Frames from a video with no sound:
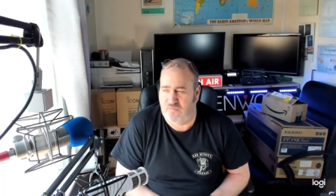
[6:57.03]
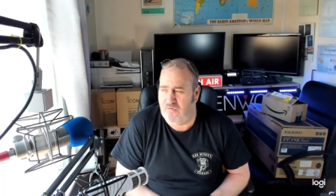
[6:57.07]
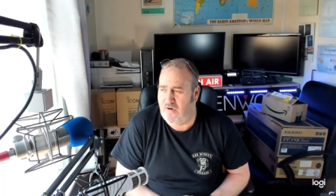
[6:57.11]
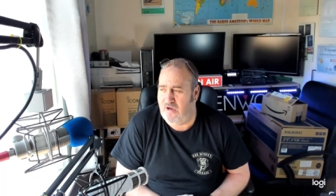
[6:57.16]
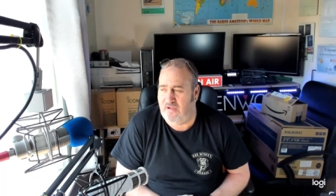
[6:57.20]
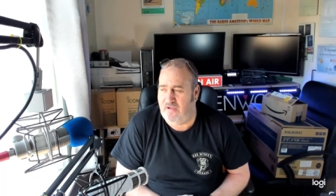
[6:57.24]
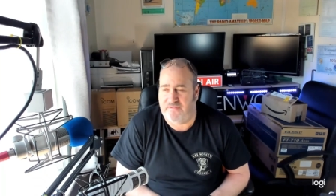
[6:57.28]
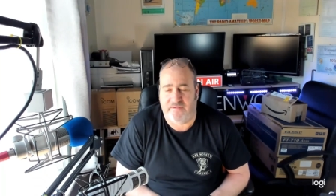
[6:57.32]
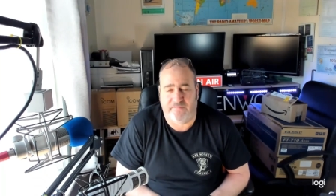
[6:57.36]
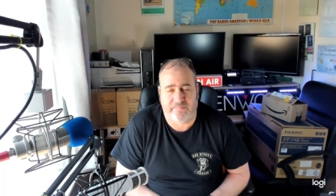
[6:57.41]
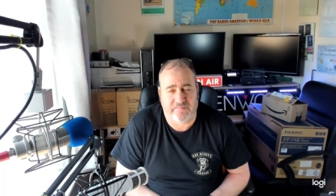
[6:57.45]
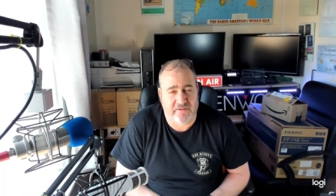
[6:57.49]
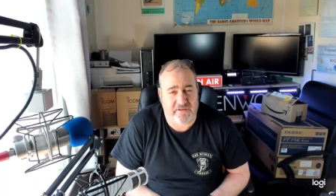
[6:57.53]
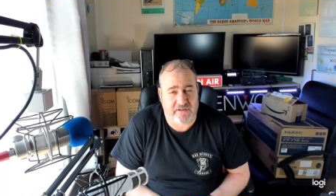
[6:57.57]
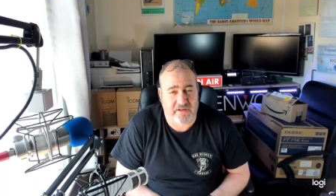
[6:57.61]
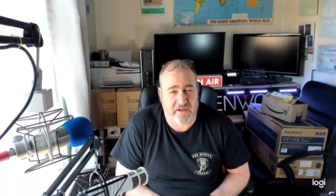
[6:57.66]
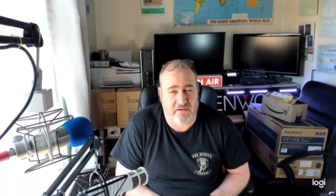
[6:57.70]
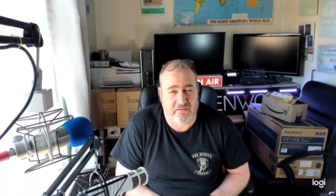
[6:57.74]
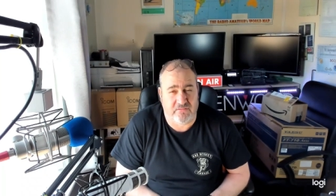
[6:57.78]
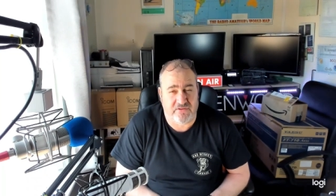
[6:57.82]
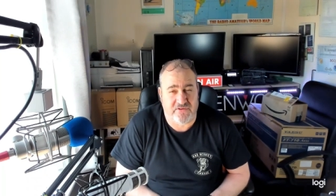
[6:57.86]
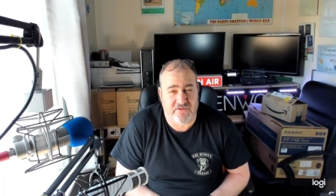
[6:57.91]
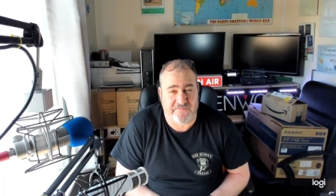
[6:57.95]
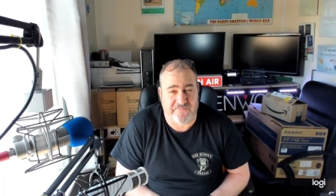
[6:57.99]
What the bloody
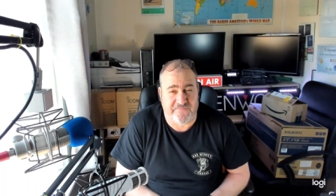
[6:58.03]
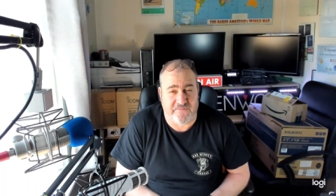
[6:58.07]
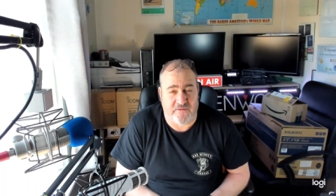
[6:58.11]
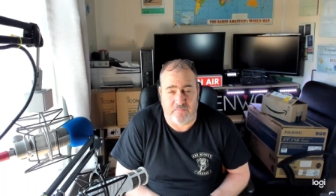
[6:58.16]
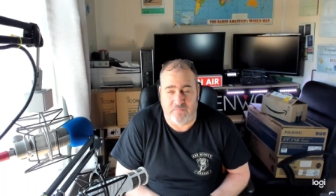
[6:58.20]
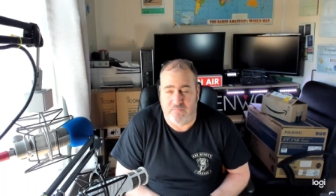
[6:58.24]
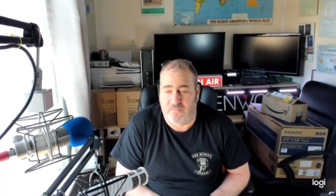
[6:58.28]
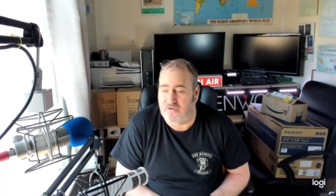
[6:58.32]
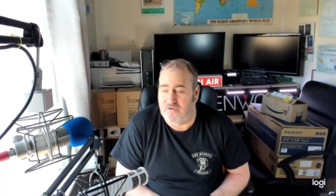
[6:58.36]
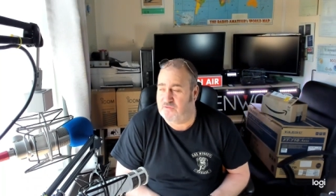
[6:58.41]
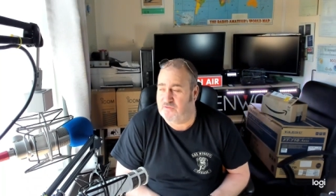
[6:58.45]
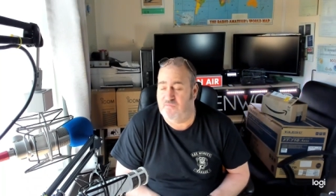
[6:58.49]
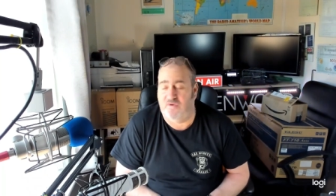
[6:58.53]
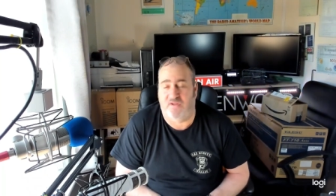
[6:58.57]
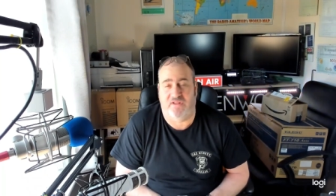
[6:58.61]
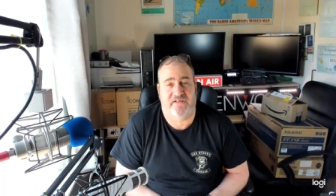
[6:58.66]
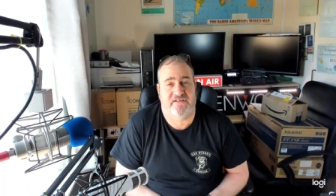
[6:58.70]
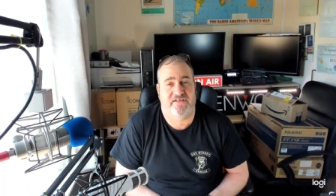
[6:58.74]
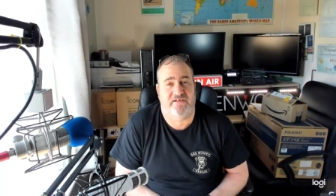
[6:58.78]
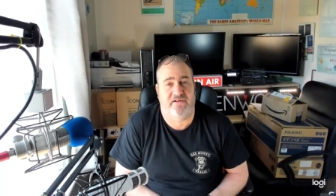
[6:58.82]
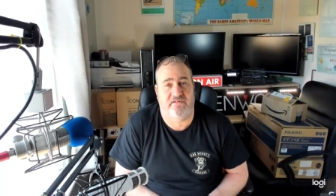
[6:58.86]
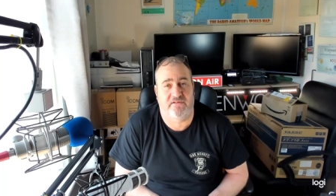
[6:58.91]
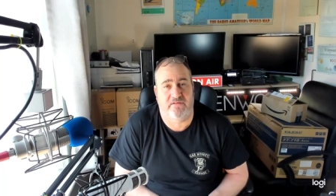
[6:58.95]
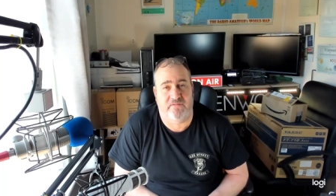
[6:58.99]
hell's a fun bus? Well, I'll
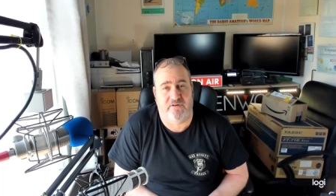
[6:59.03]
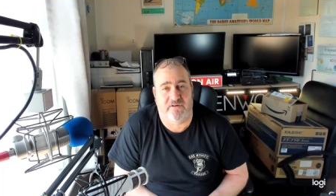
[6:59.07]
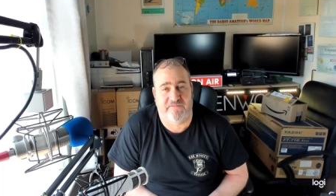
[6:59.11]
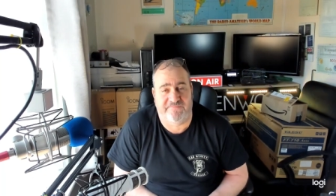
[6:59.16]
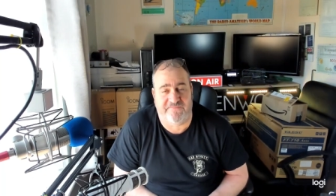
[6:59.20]
tell you what